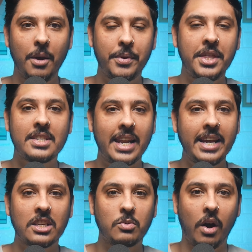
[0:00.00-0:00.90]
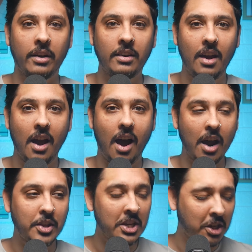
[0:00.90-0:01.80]
But this latest one,
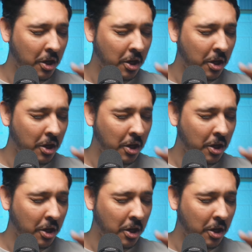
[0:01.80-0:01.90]
I think,